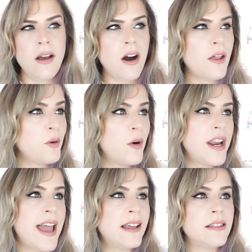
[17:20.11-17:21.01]
On the one
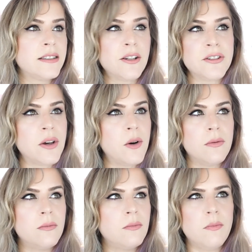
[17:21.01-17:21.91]
hand, it's also
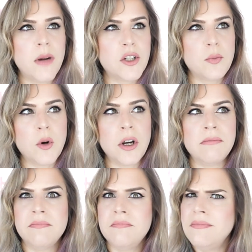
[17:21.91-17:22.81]
much more
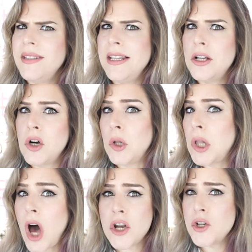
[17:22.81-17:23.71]

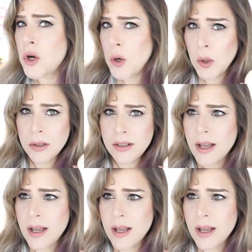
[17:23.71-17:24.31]
ecological.